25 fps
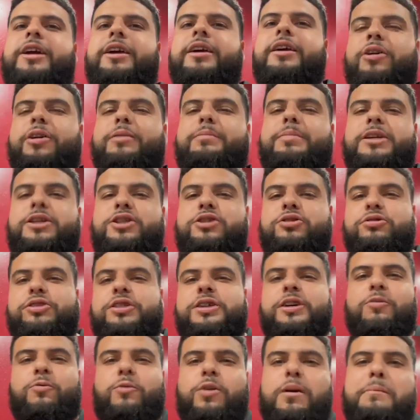We're gonna be
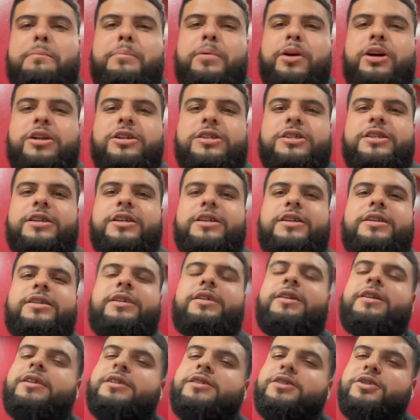choosing one person
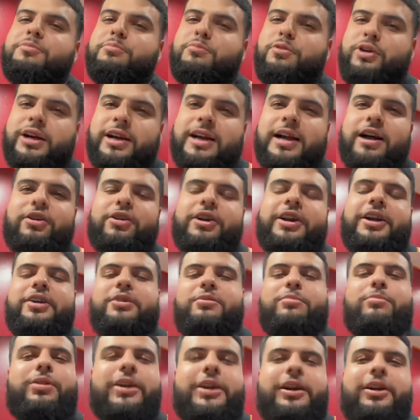to bring out here,
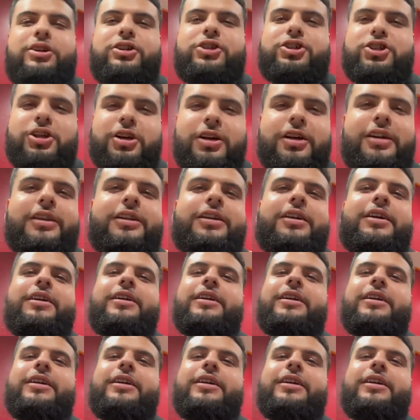bring your truck.